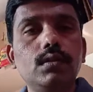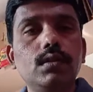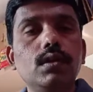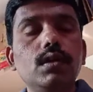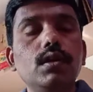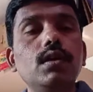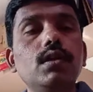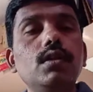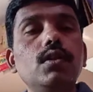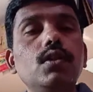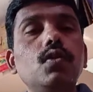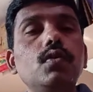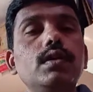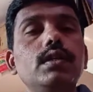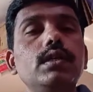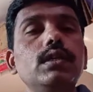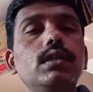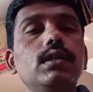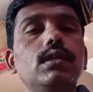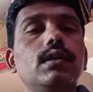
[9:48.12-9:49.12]
Now
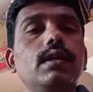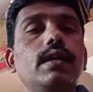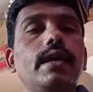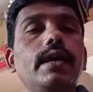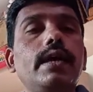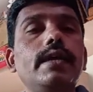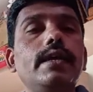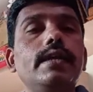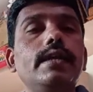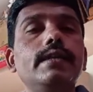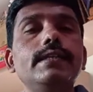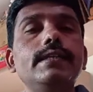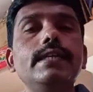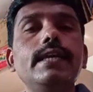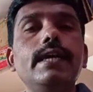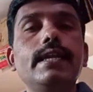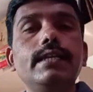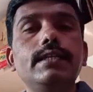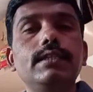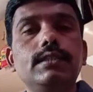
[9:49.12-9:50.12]
here I can
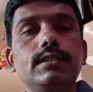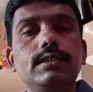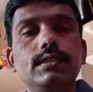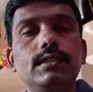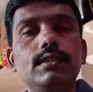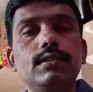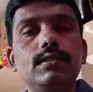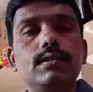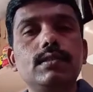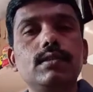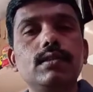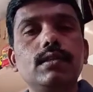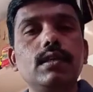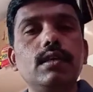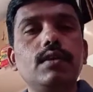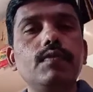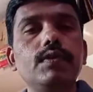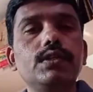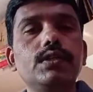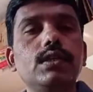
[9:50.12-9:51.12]
rearrange this
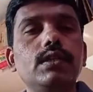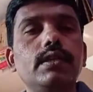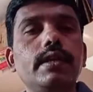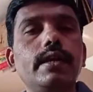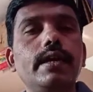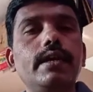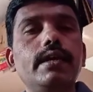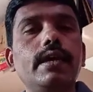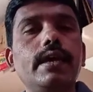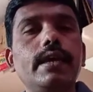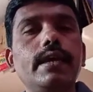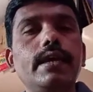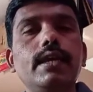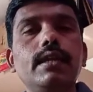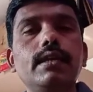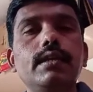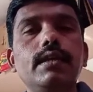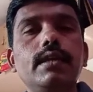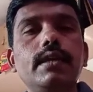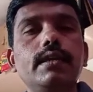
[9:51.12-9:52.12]
equation and I can
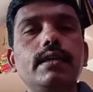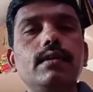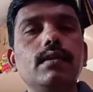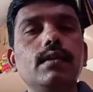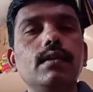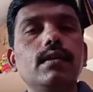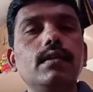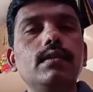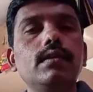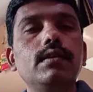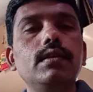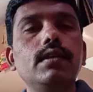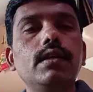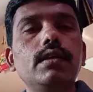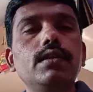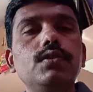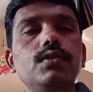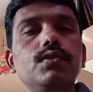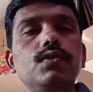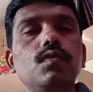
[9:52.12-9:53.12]
get the n is
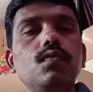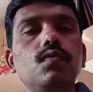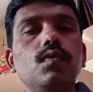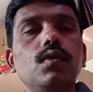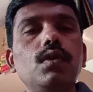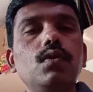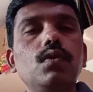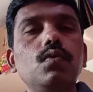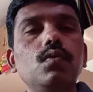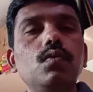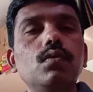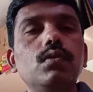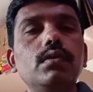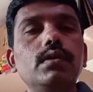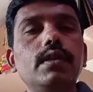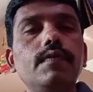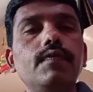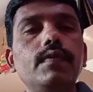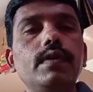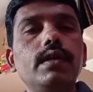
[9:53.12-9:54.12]
equal to,
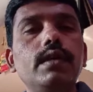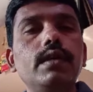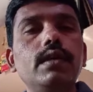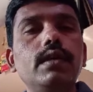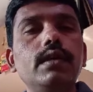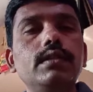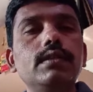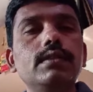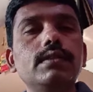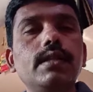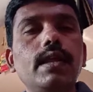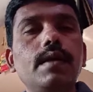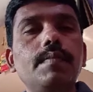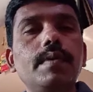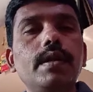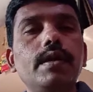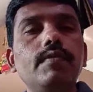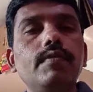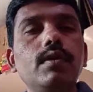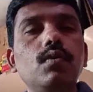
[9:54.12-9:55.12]
definitely this lambda will
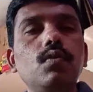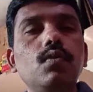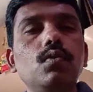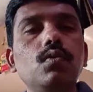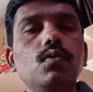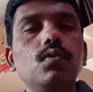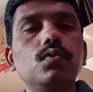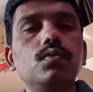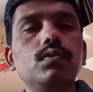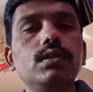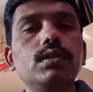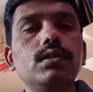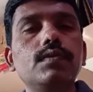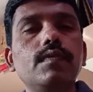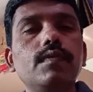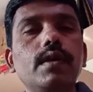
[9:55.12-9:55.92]
go to this way